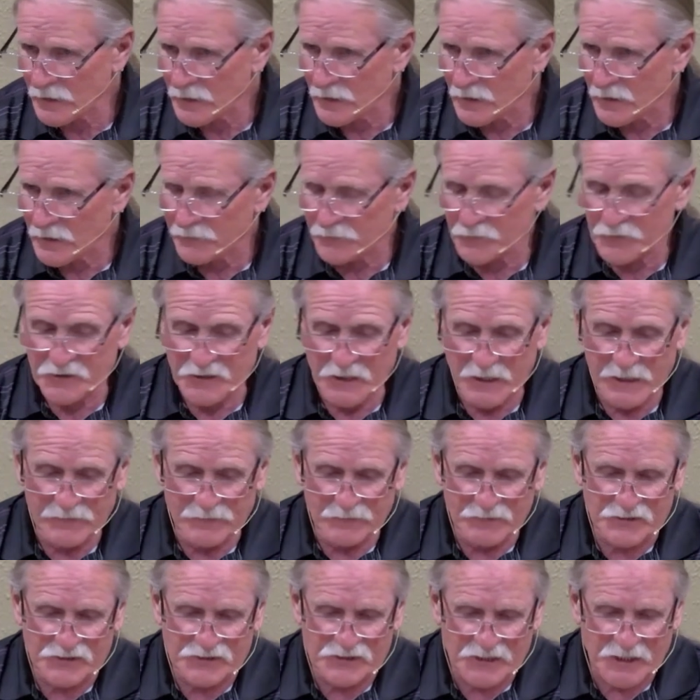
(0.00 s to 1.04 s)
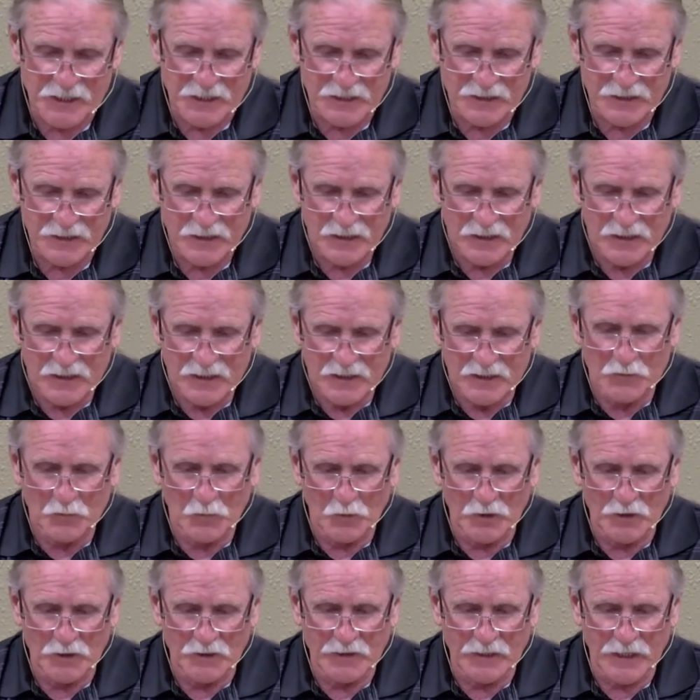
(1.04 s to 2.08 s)
For David's sake, he
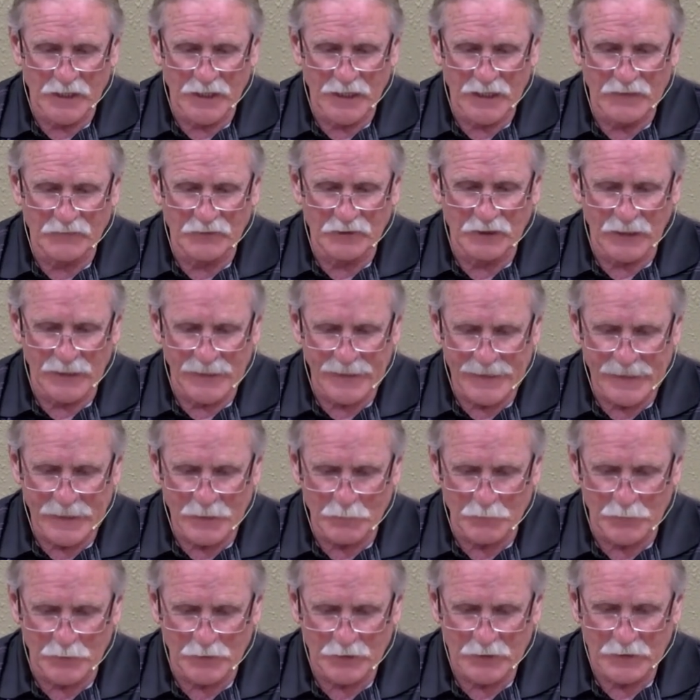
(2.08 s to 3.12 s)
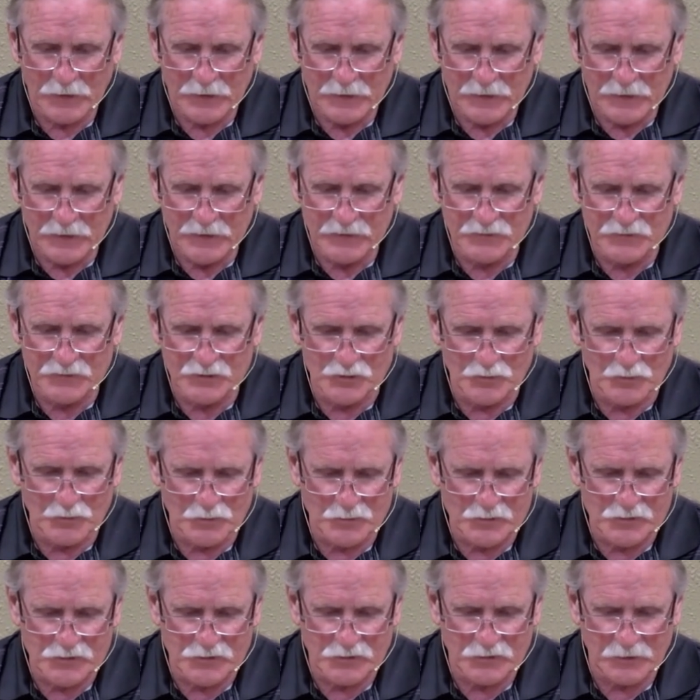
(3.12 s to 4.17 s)
wanted to have a lamp in
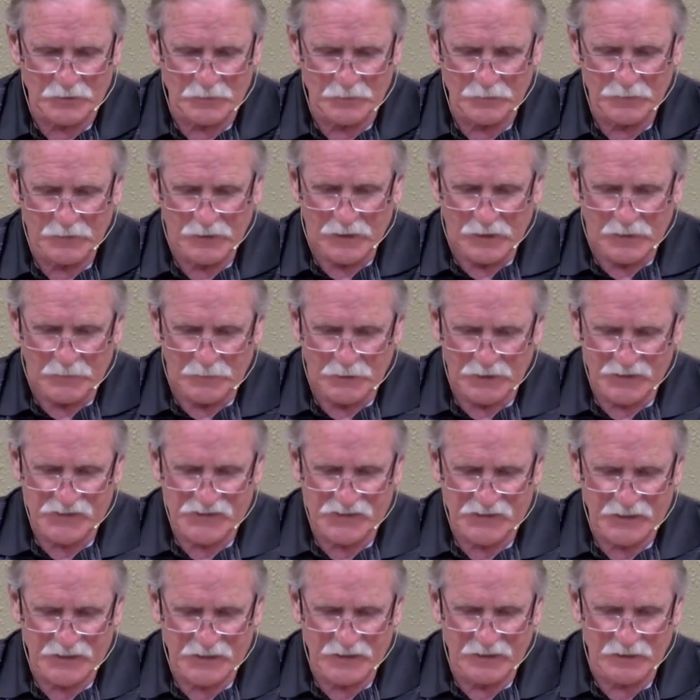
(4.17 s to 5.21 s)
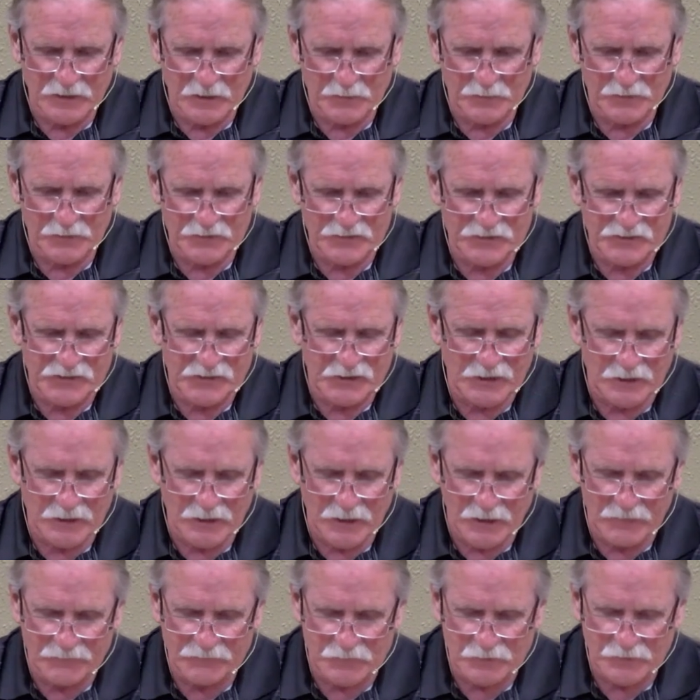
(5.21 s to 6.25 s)
Jerusalem by setting up his son
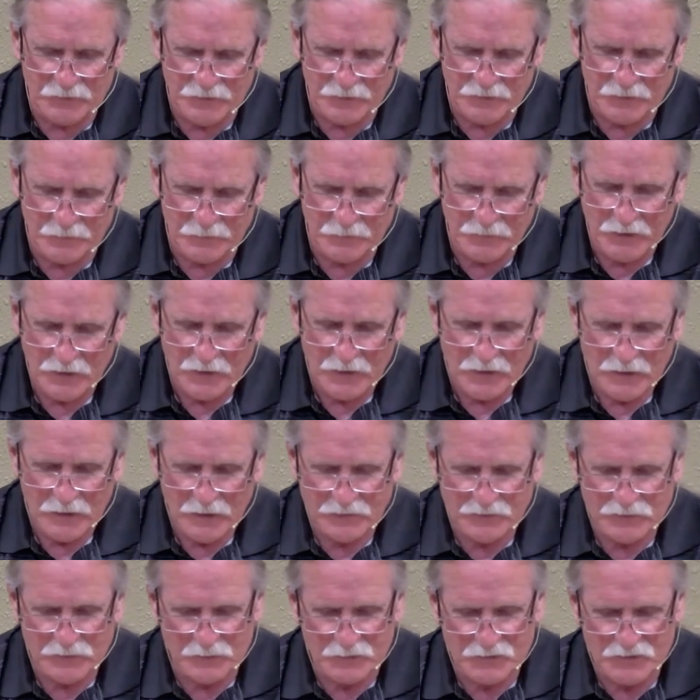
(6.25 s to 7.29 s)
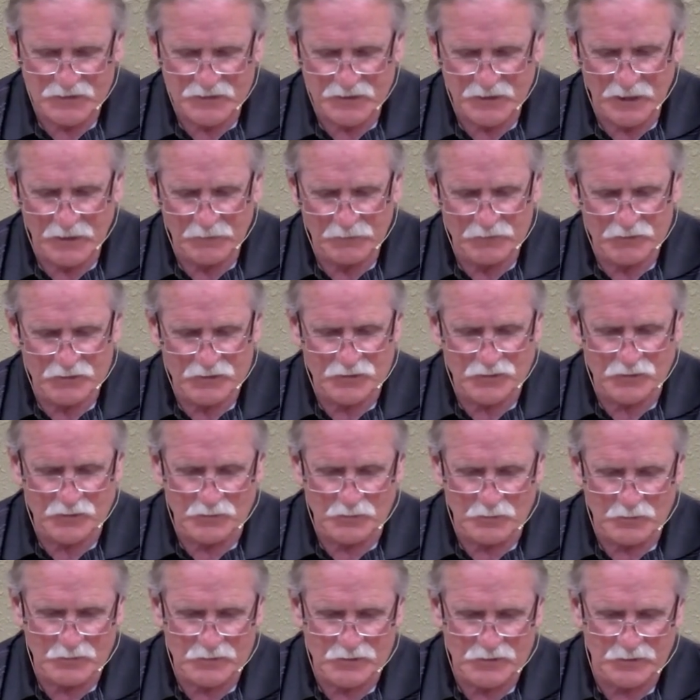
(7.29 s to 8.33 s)
after him to establish
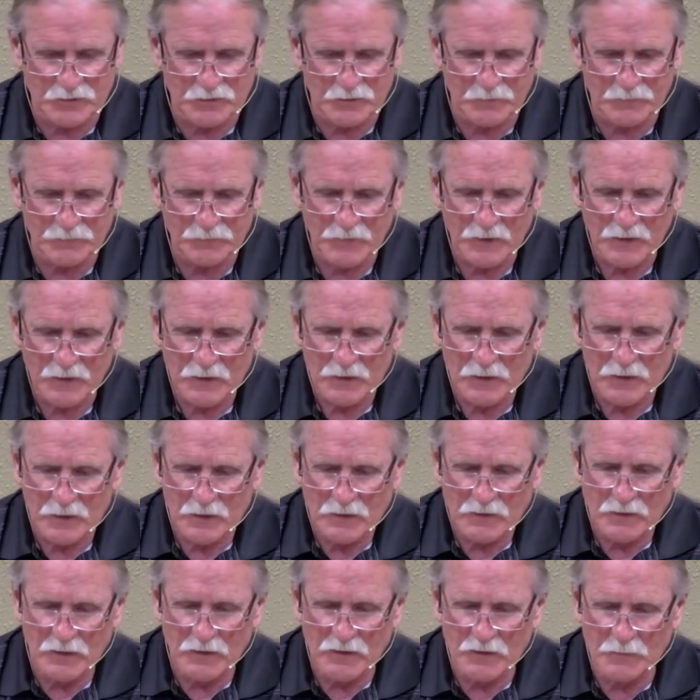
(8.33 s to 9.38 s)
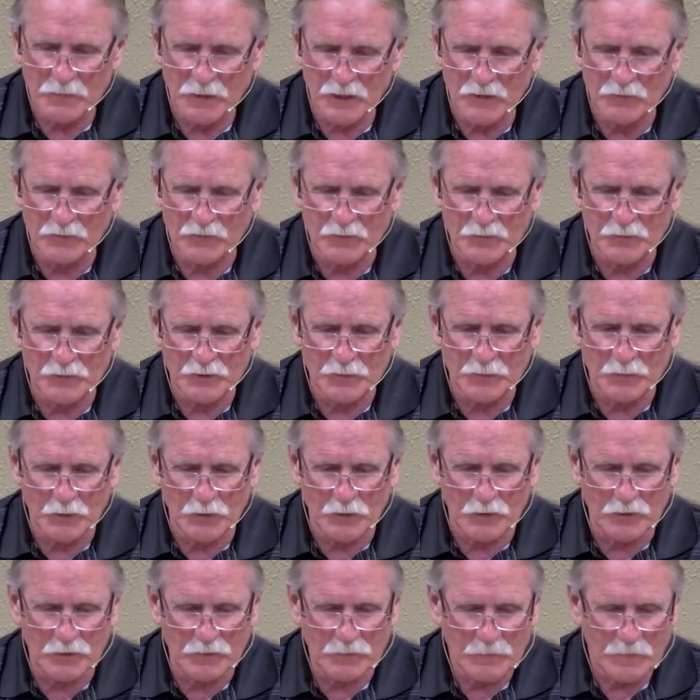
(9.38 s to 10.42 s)
Jerusalem. Now, you might
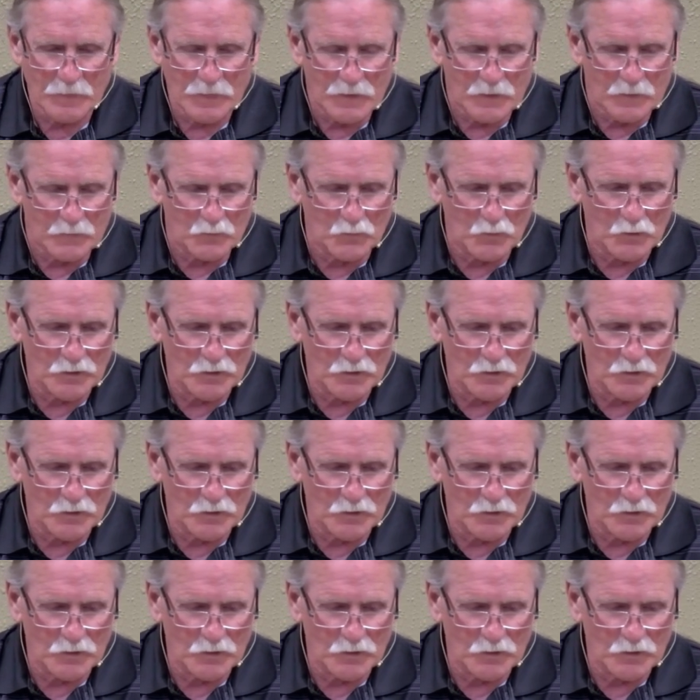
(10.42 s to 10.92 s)
remember one